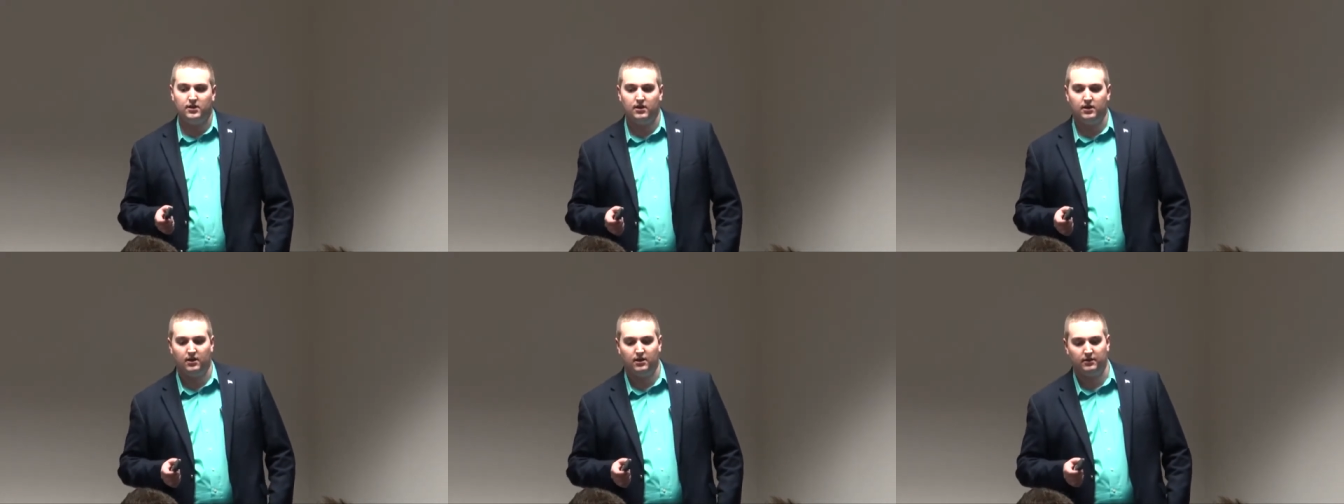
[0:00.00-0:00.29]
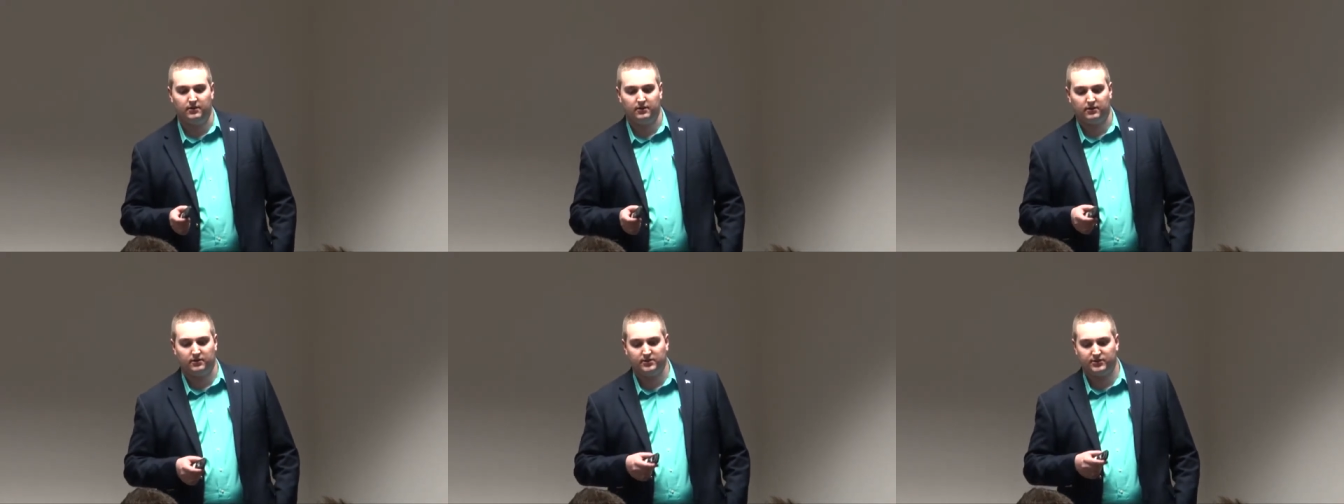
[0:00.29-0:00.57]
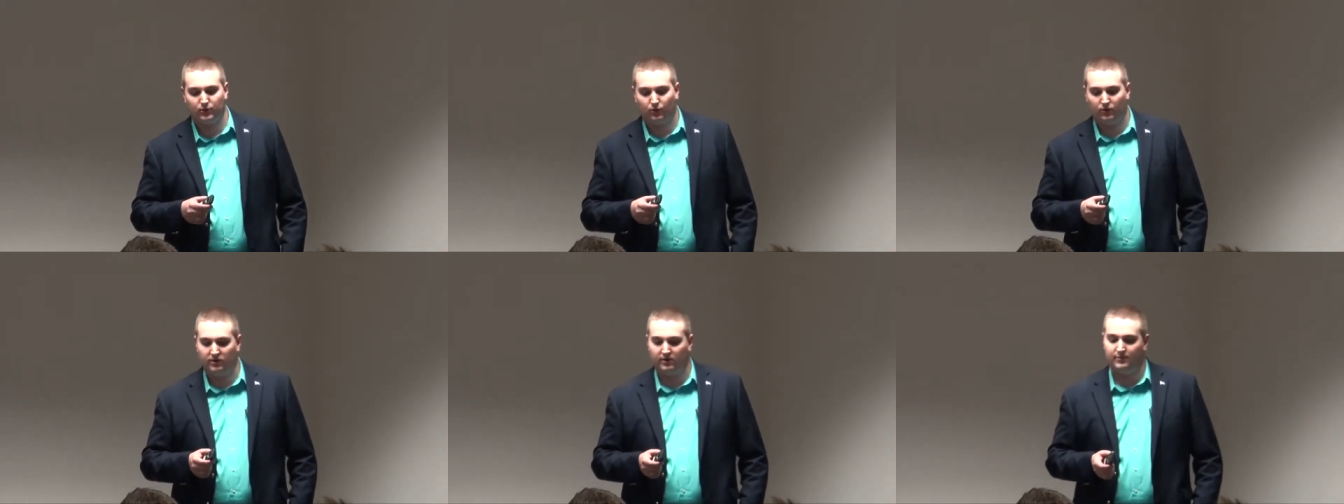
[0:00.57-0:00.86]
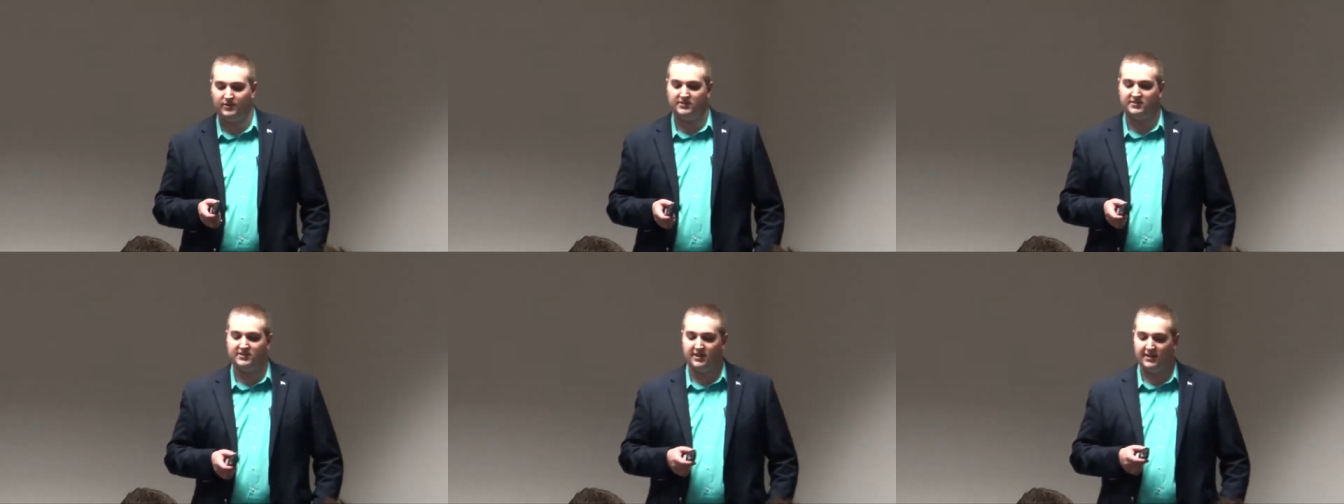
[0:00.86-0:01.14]
uh, the
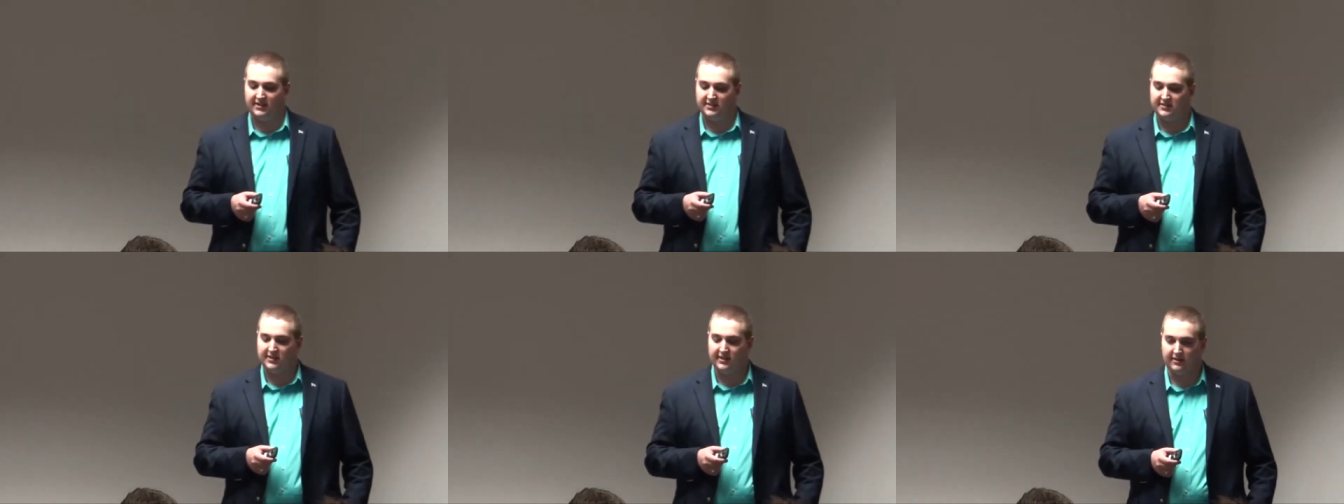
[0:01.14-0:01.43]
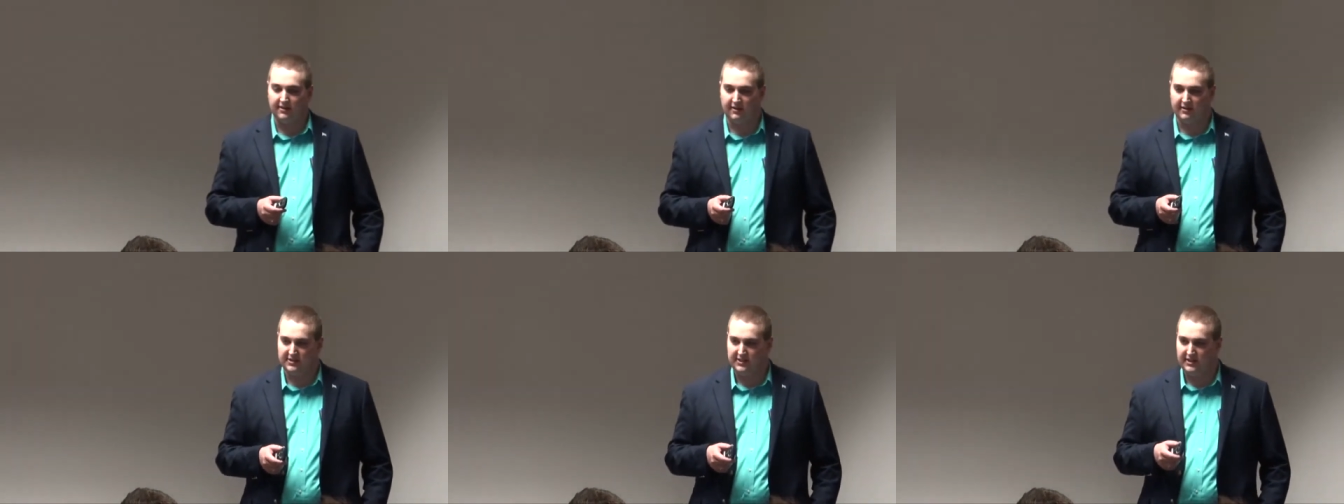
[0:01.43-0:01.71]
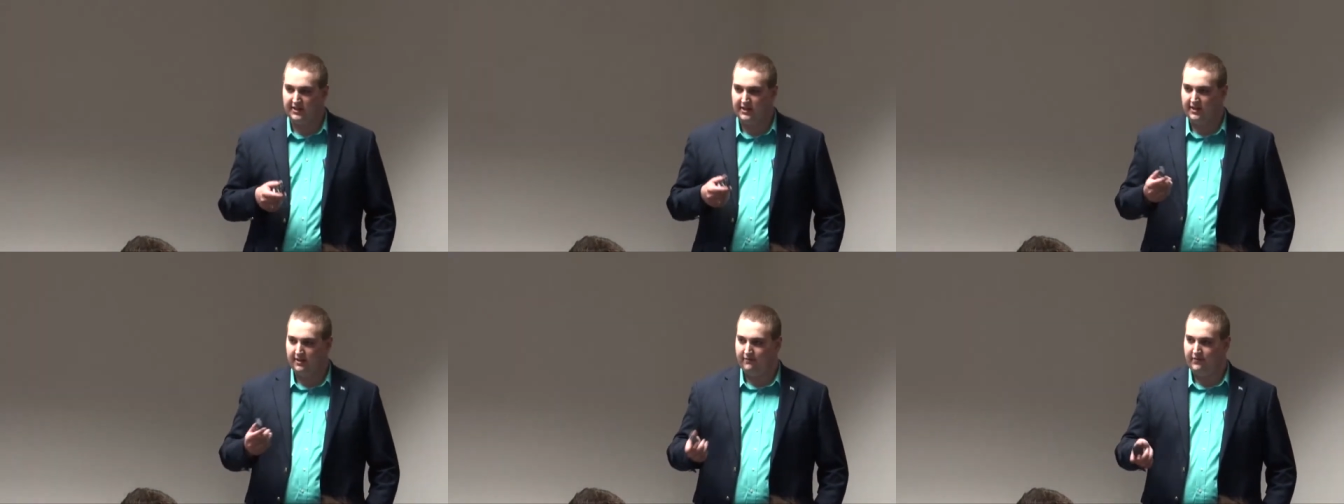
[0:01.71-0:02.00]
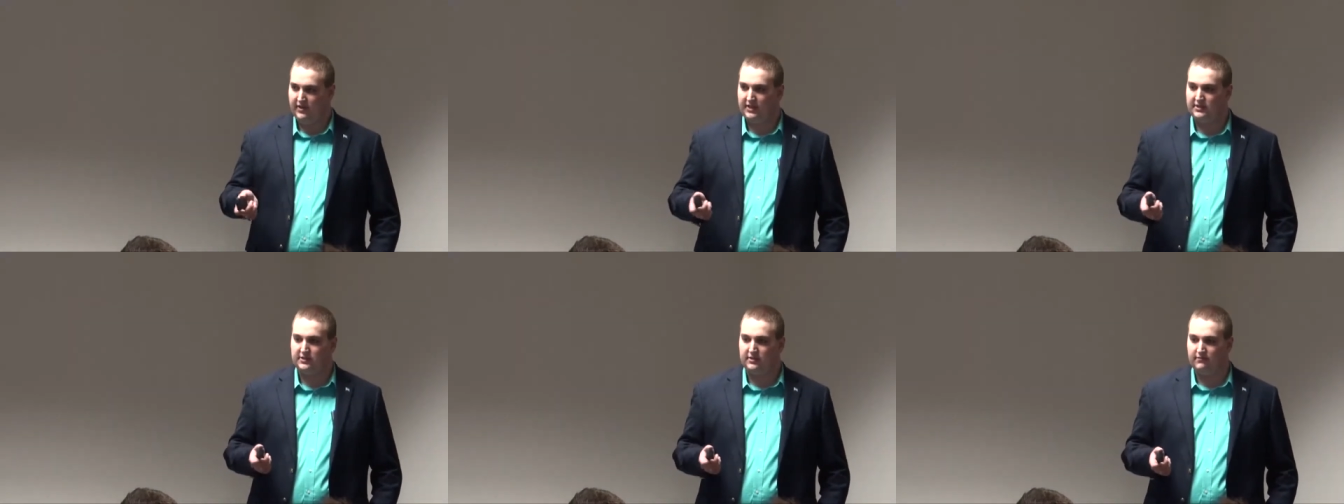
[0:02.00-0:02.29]
Consortium on Science, Technology, and
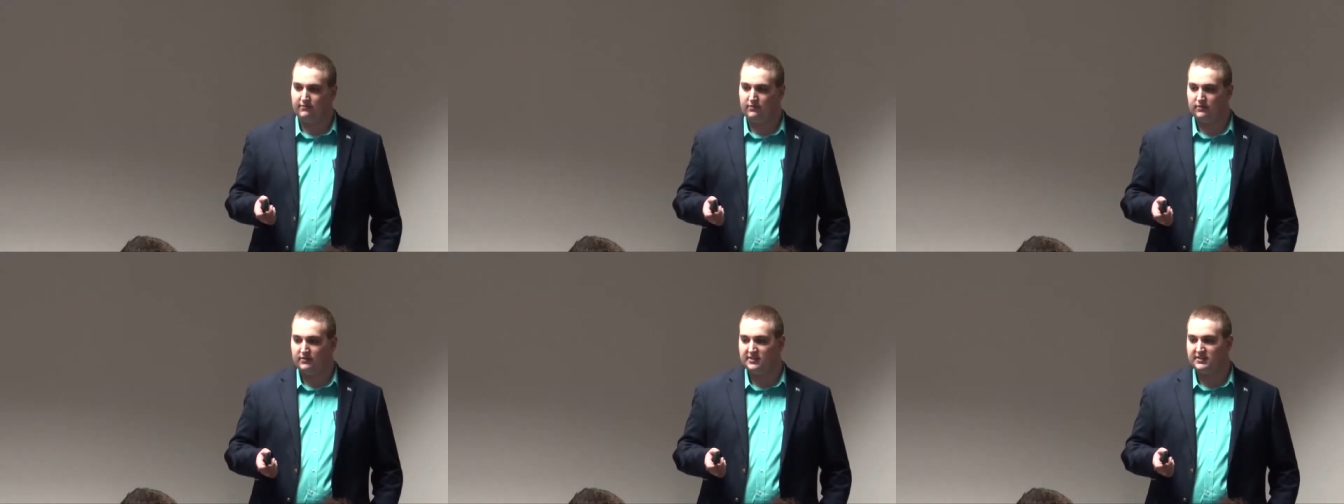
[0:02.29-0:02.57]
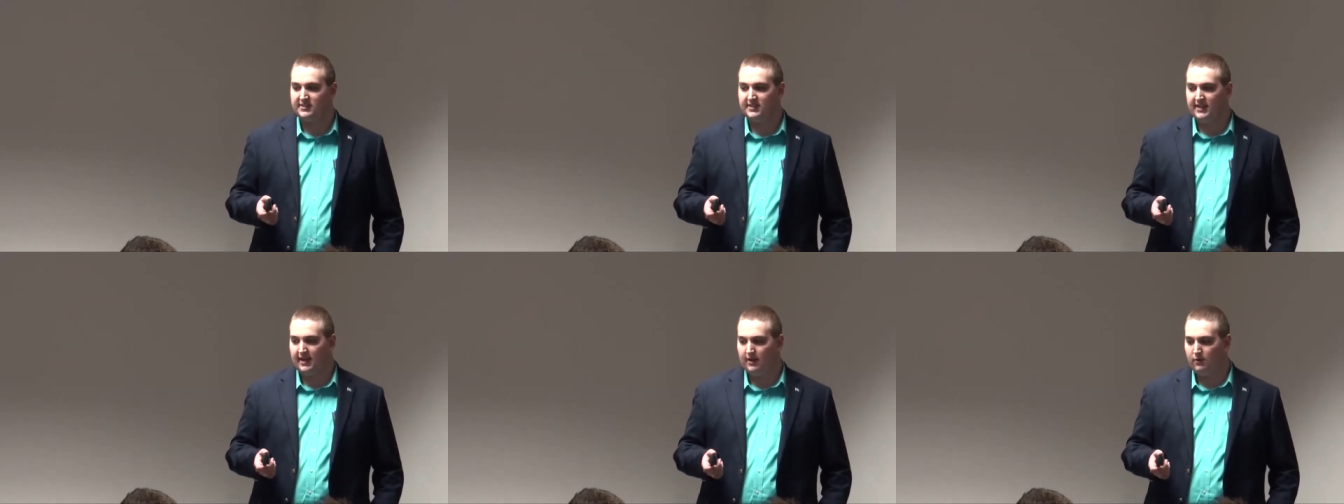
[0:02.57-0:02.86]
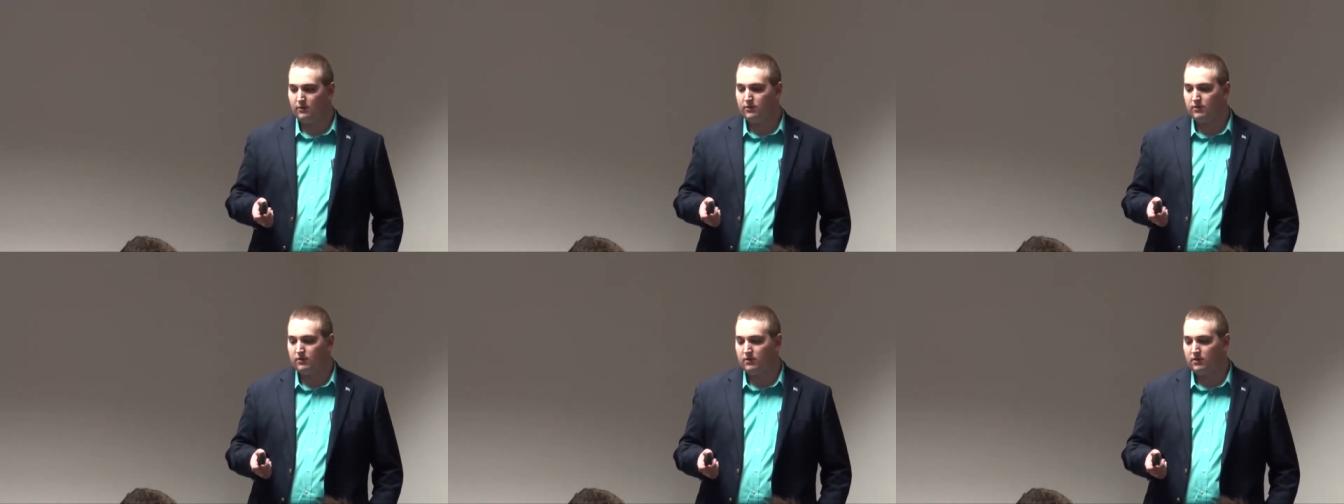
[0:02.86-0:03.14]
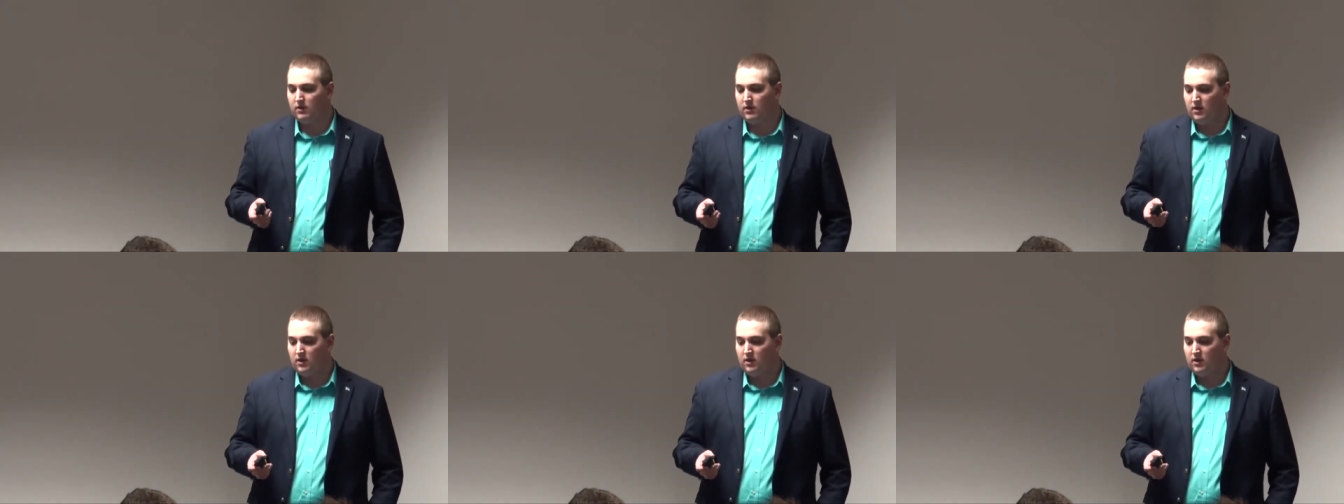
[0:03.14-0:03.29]
Innovation for the South.